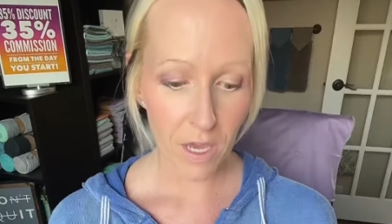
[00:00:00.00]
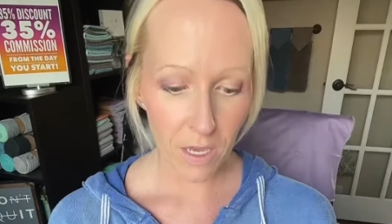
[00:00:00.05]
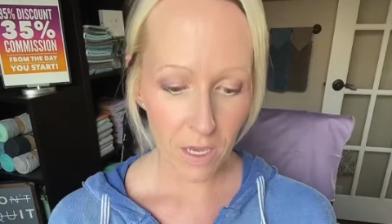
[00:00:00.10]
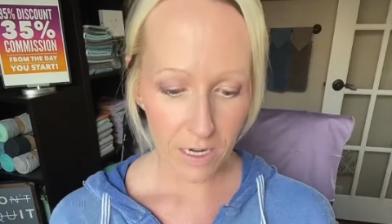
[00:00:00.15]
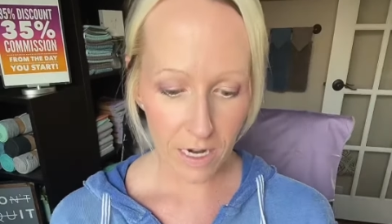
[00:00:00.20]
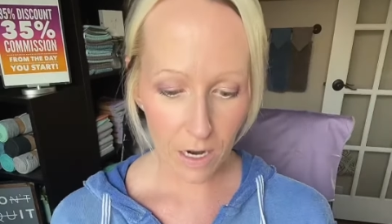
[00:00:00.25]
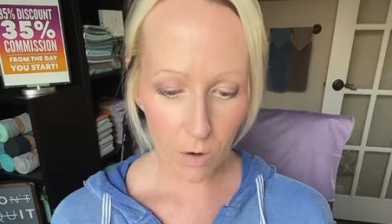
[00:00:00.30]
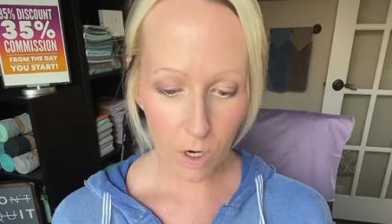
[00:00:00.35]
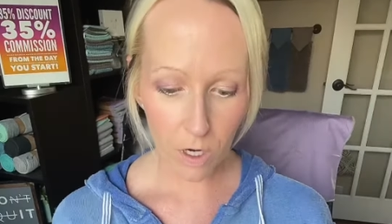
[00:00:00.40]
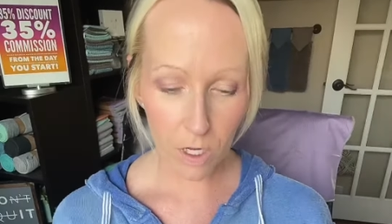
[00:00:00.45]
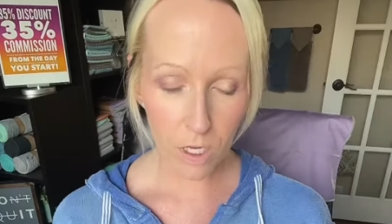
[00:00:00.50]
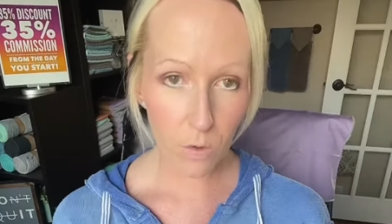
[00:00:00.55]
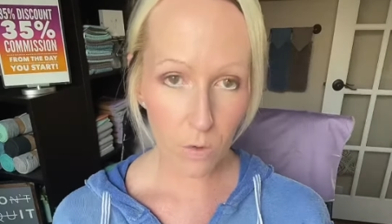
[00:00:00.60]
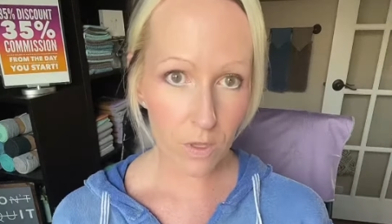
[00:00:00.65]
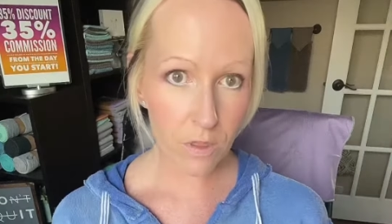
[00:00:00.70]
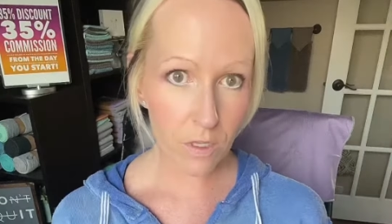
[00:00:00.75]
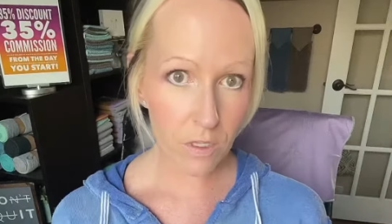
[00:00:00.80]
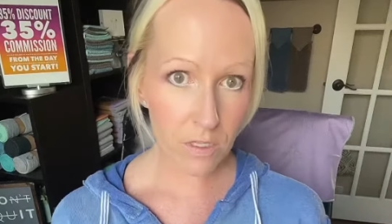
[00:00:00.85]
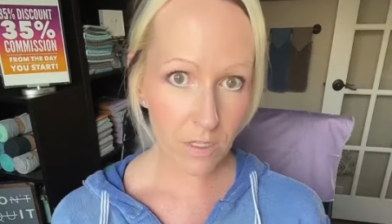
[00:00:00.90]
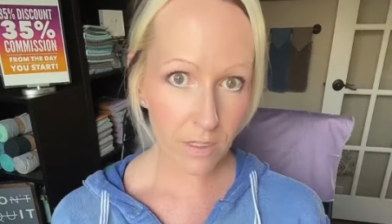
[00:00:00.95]
Now, are you
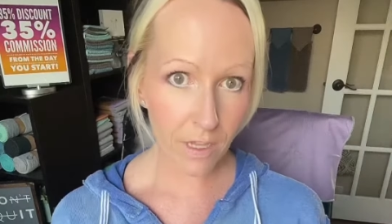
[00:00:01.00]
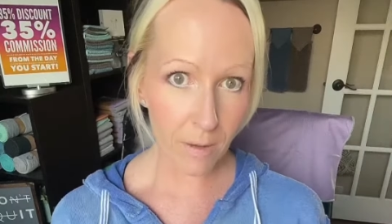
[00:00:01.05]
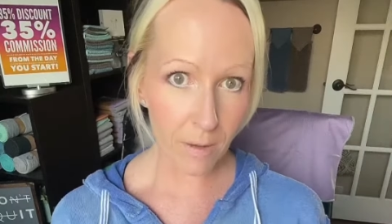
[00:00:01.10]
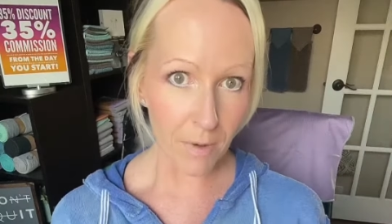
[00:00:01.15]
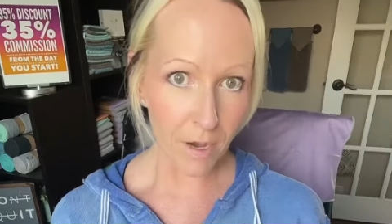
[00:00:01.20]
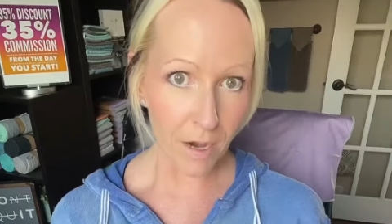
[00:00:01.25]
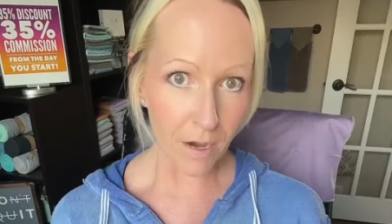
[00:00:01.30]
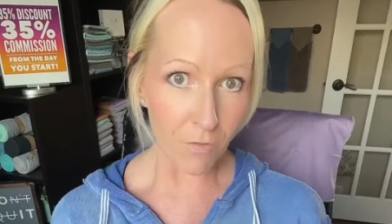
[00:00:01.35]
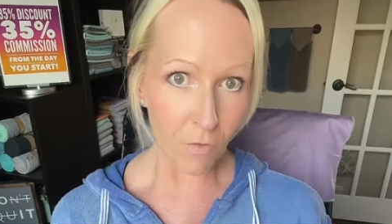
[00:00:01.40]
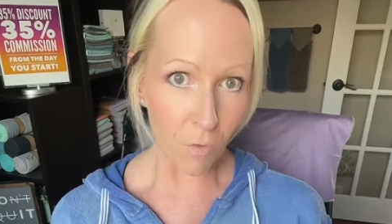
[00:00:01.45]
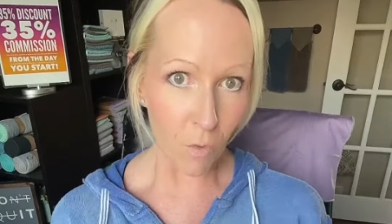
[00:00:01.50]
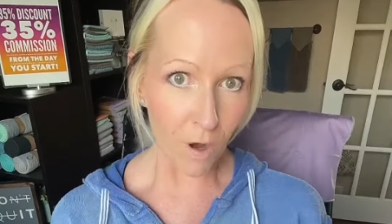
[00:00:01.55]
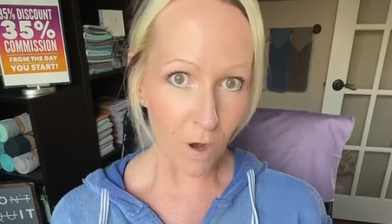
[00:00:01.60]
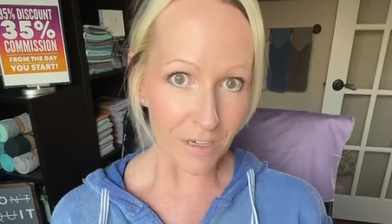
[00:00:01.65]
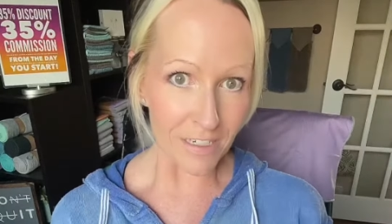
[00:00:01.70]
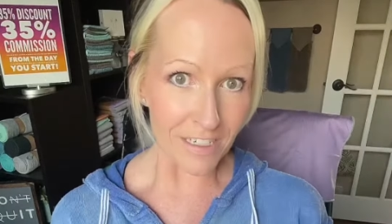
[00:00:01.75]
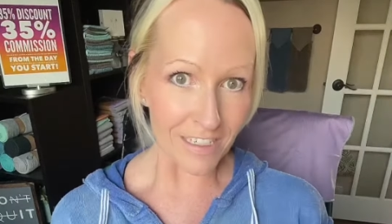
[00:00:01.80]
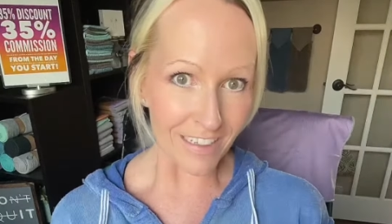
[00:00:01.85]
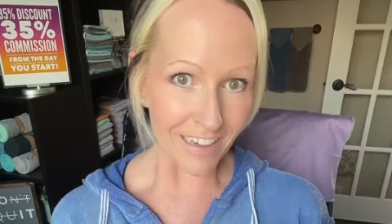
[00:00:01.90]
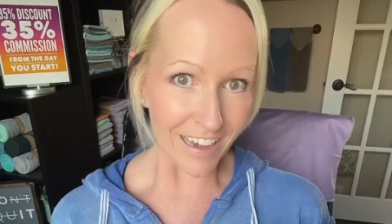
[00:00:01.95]
in the dilemma of
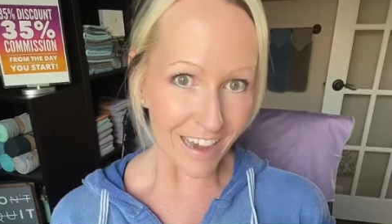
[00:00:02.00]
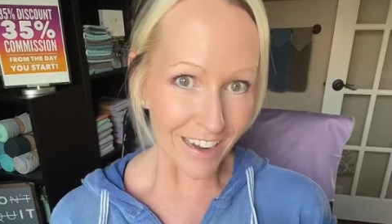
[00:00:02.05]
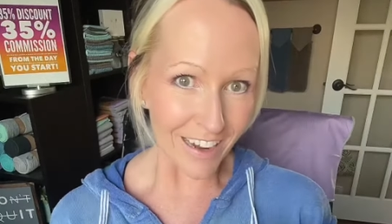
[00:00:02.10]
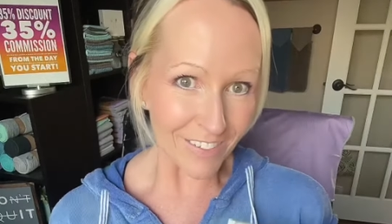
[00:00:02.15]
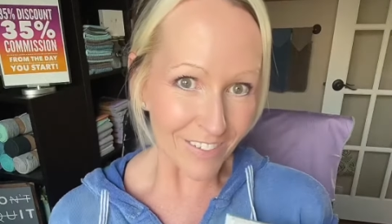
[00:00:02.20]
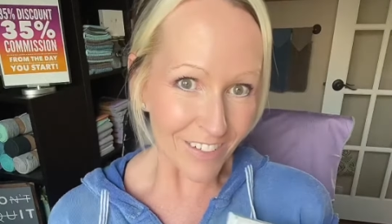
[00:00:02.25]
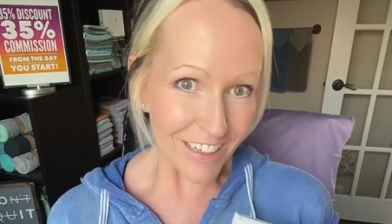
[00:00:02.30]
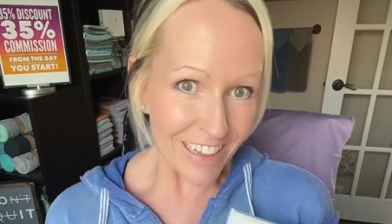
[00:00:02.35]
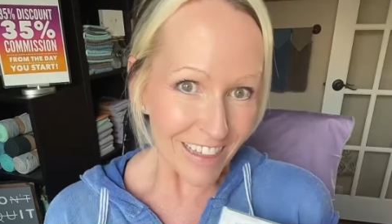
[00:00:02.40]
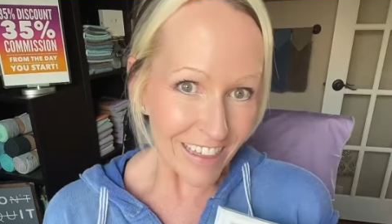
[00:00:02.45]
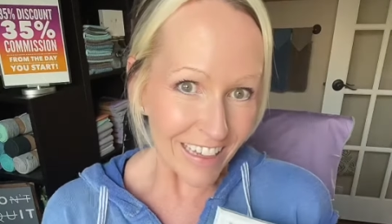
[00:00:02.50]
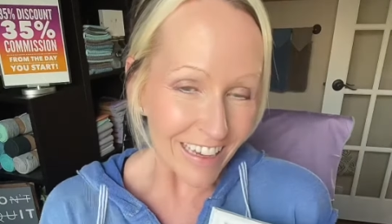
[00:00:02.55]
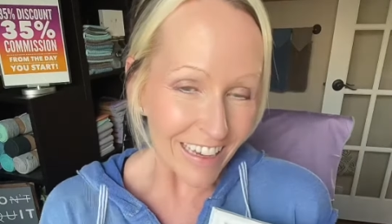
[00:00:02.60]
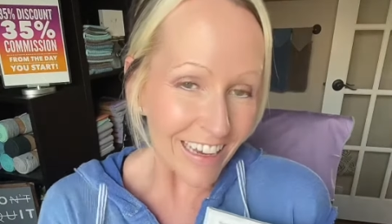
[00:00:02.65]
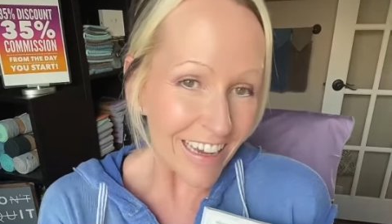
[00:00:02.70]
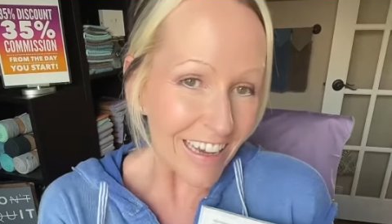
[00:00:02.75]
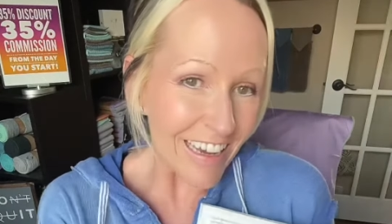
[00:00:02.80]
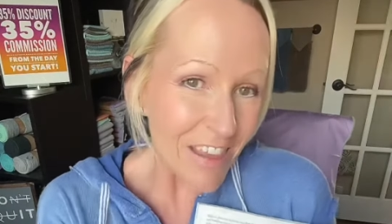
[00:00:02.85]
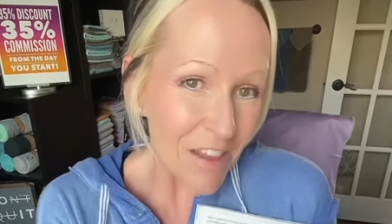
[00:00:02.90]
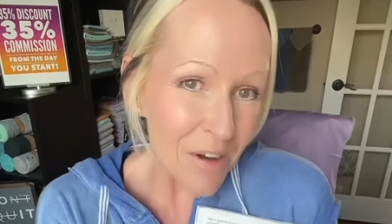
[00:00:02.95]
wanting
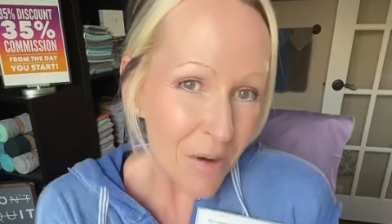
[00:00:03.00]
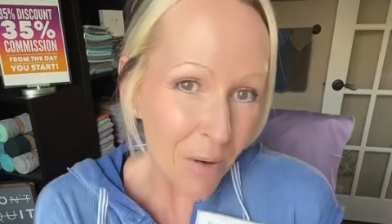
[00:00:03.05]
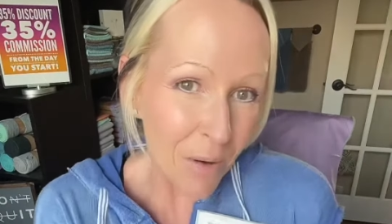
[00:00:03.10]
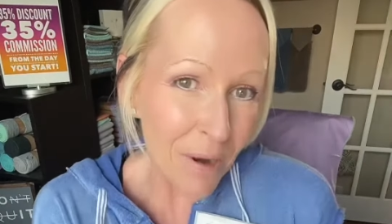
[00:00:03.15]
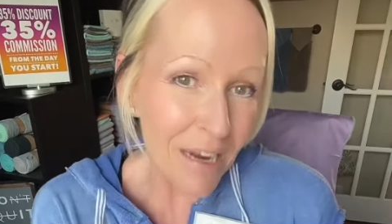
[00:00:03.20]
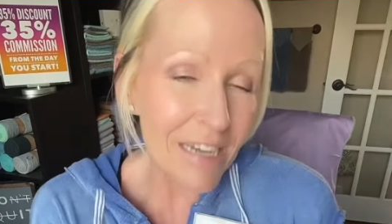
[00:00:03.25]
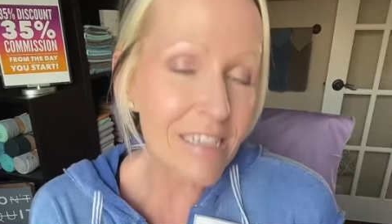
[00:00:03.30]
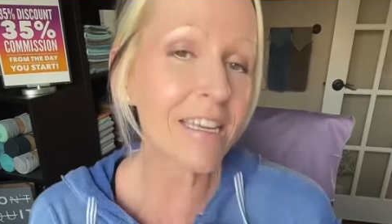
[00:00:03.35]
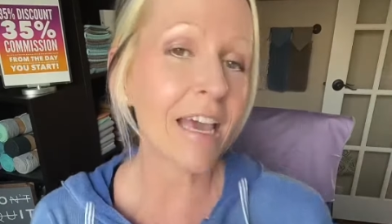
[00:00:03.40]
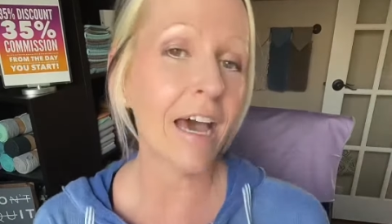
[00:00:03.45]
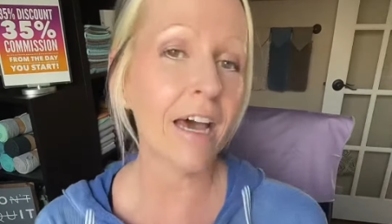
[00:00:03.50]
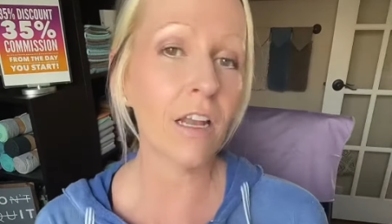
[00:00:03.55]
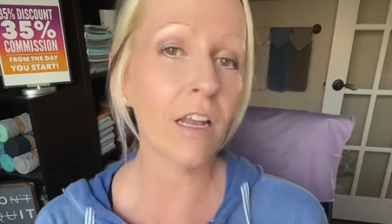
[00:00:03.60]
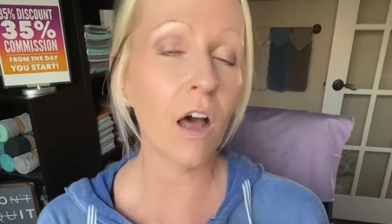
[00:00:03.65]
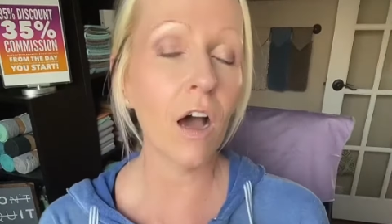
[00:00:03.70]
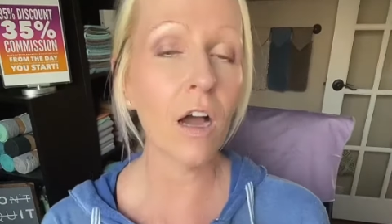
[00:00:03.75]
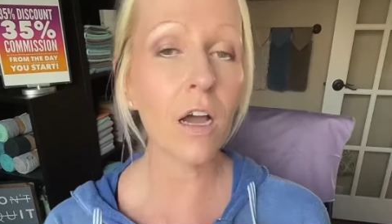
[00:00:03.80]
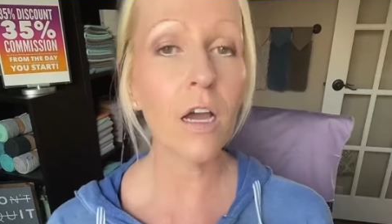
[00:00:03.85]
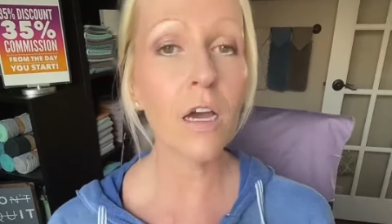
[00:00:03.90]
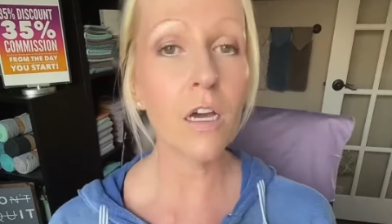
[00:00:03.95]
everything in the Norwex
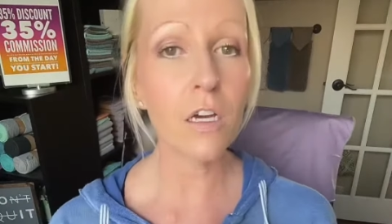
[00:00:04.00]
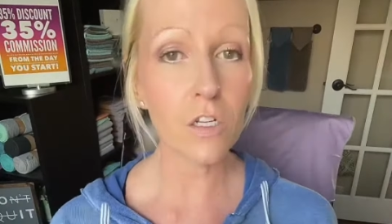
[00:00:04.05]
catalog?